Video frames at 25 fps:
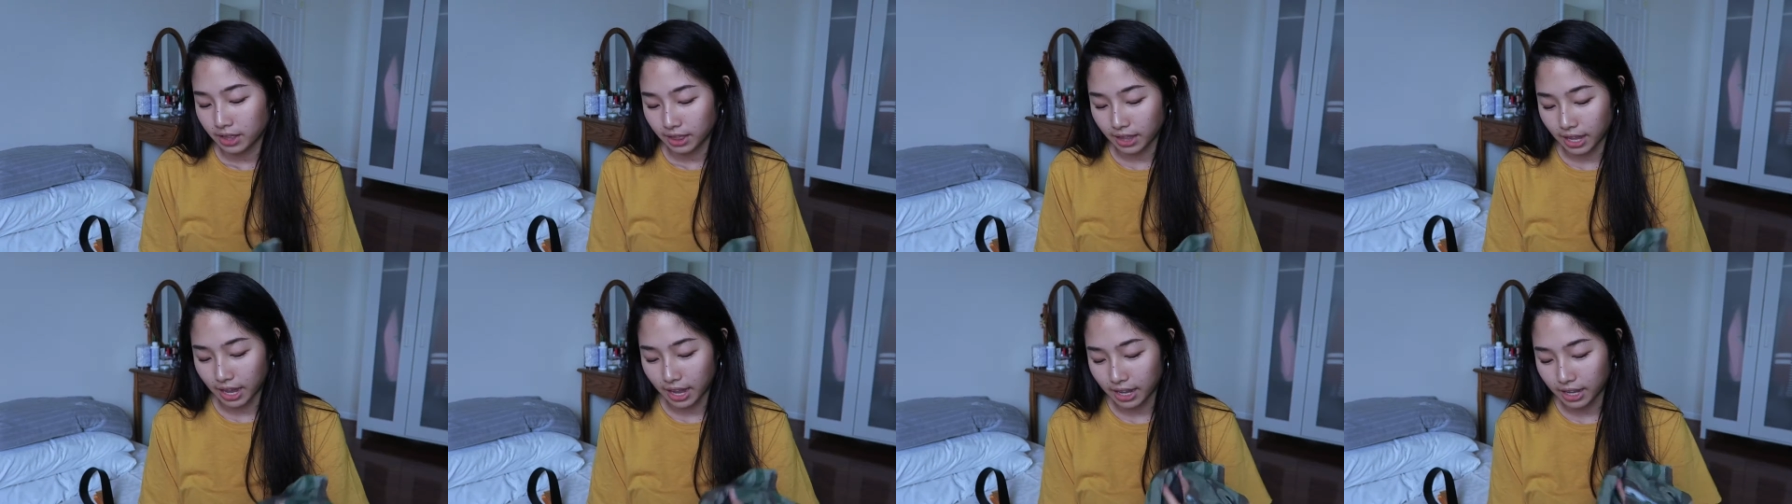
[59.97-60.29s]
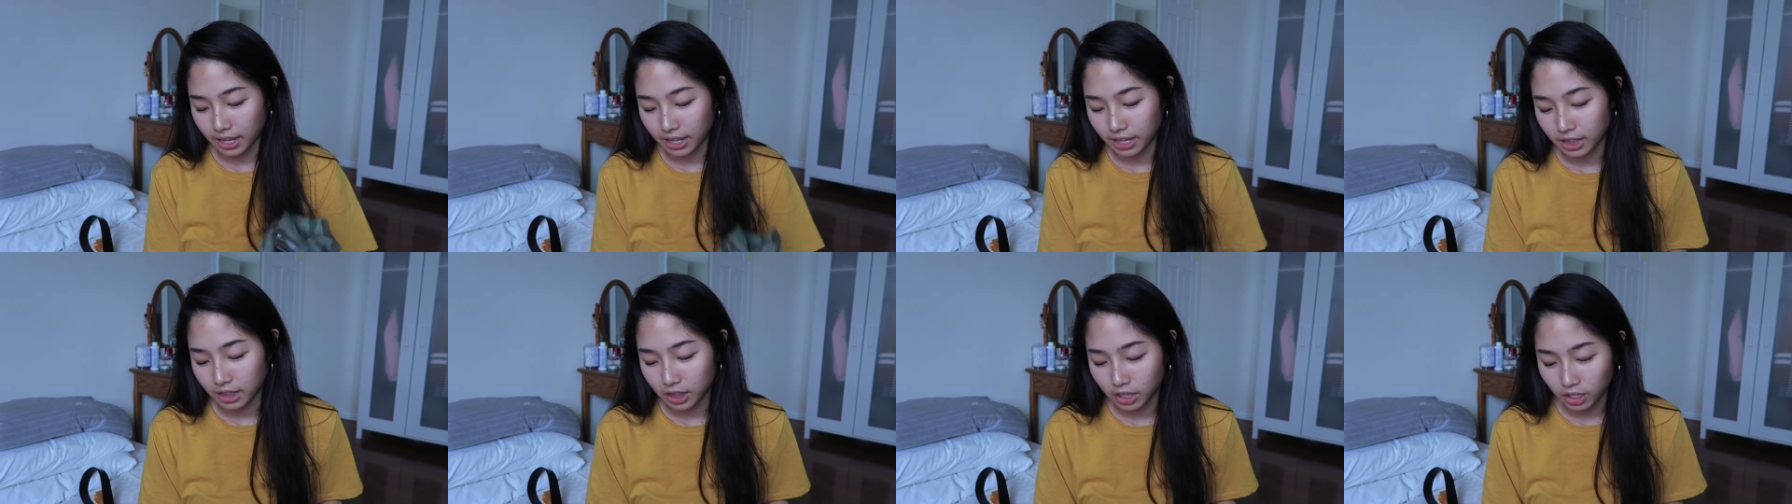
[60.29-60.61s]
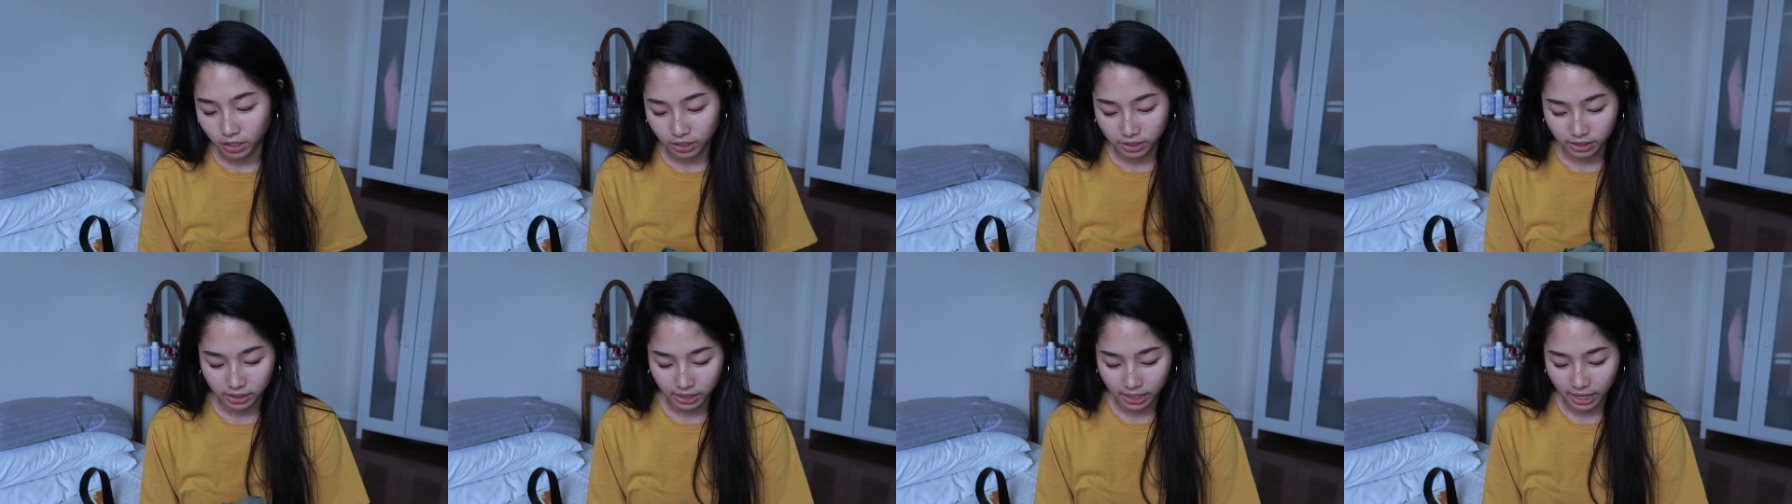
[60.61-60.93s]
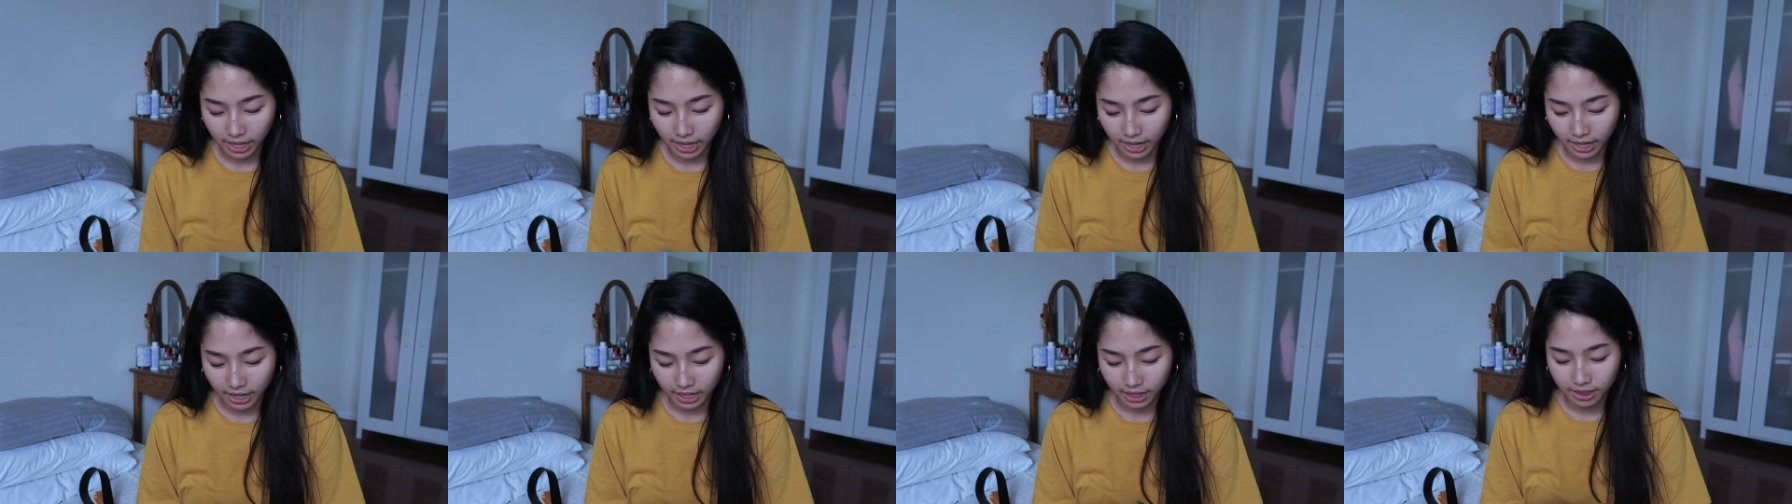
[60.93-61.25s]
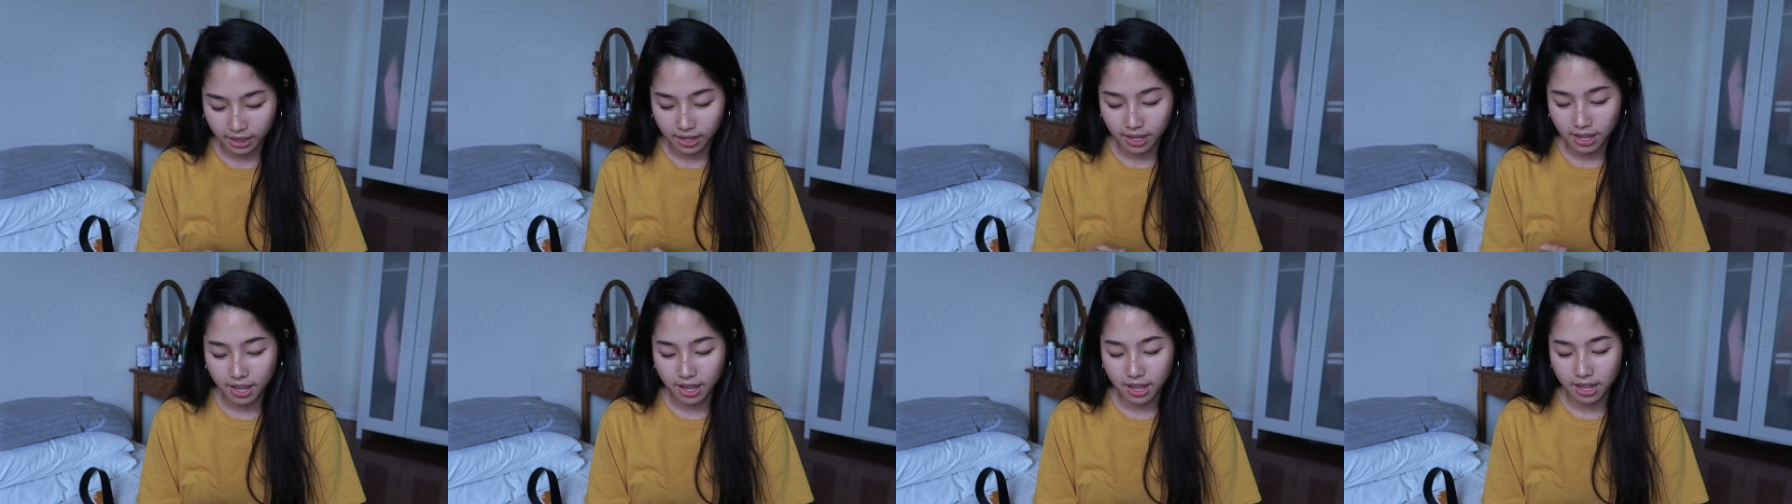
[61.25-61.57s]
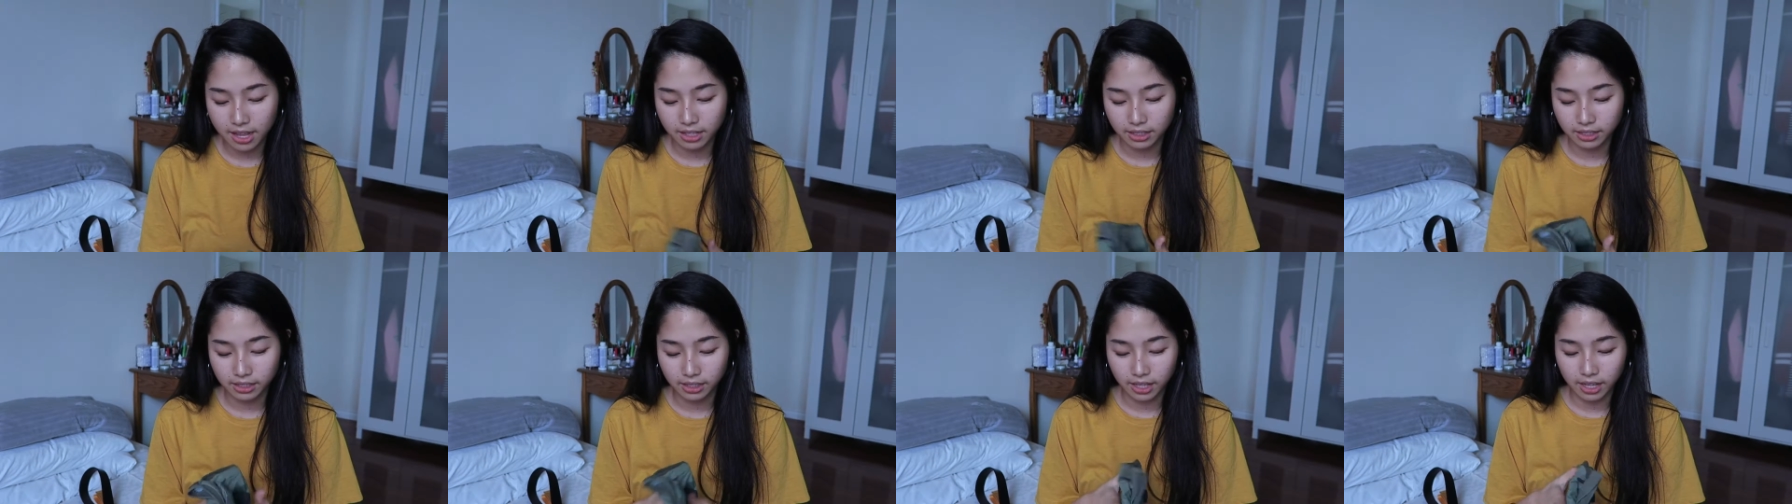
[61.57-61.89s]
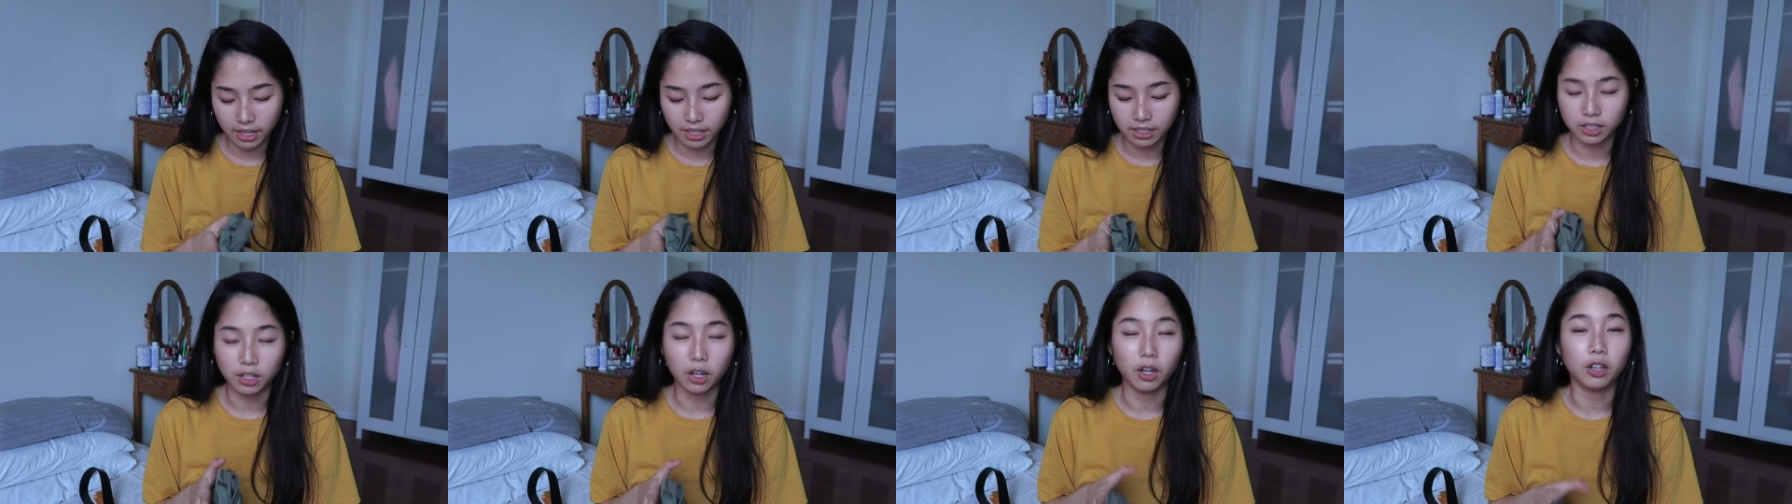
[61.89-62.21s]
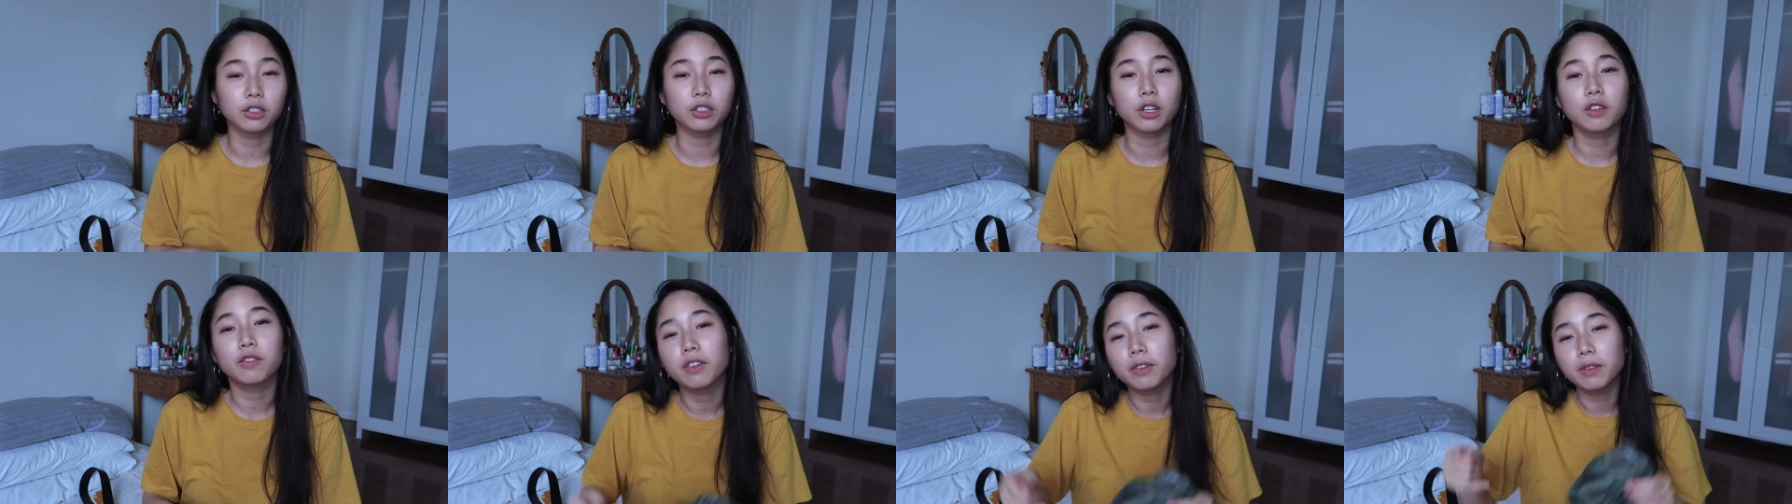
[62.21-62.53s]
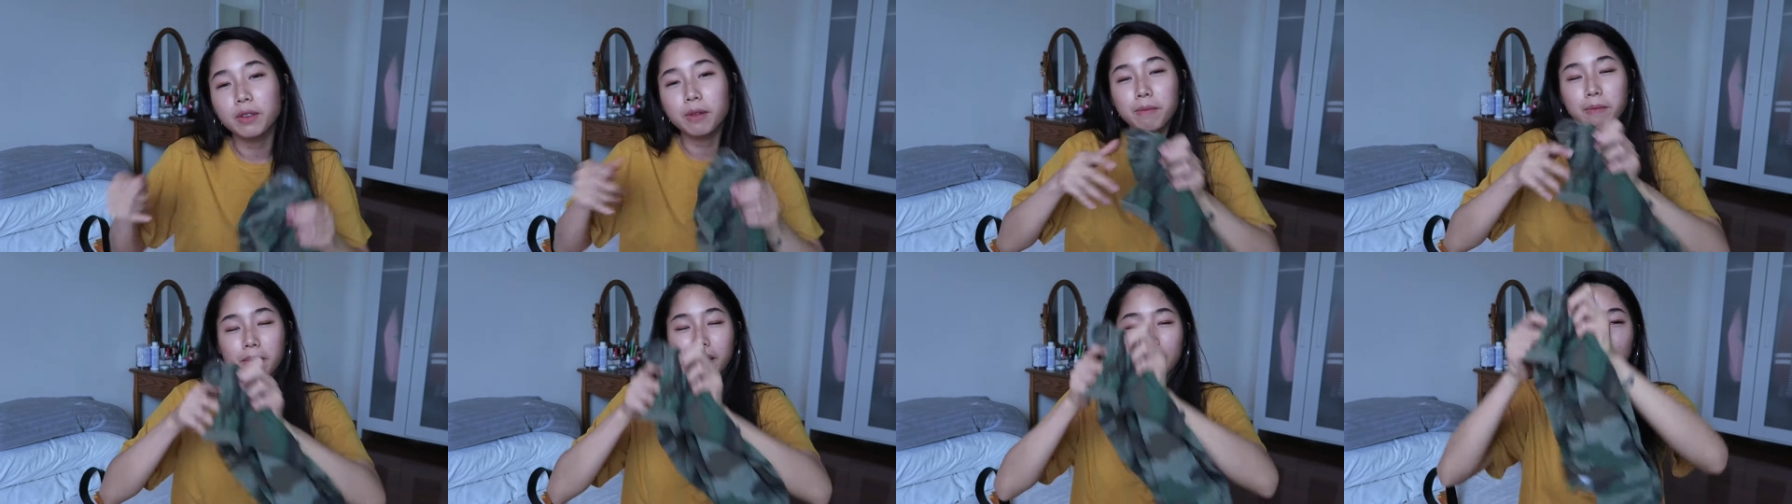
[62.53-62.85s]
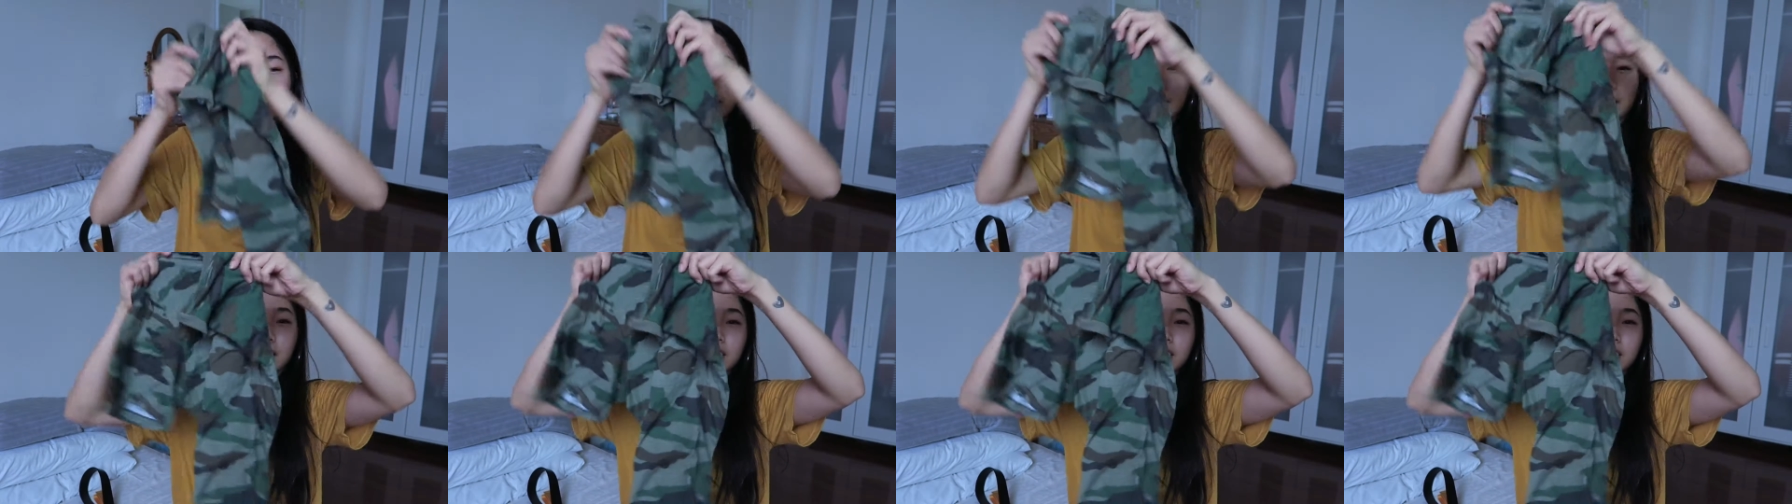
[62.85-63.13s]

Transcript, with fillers: that looks like this it's also from the men's